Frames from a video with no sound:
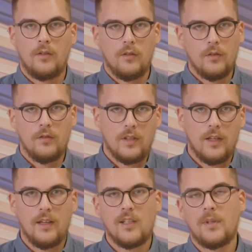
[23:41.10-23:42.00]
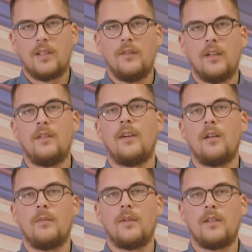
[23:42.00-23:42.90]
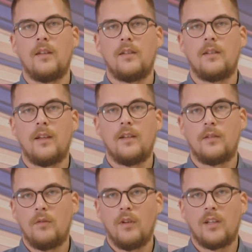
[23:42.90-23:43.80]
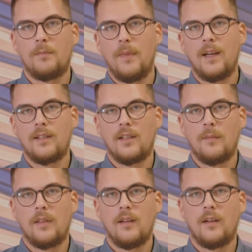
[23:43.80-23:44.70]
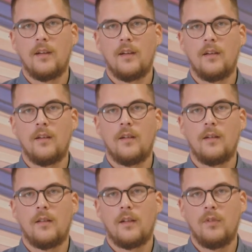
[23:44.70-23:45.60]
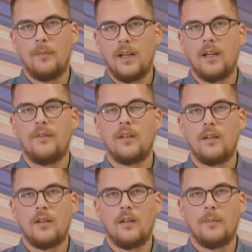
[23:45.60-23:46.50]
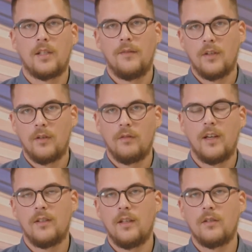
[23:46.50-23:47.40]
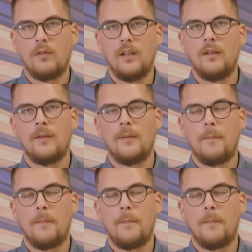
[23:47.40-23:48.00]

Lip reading: Do you see any specific developments in this sense? Do you expect something that will benefit Pasifik Eurasia as well?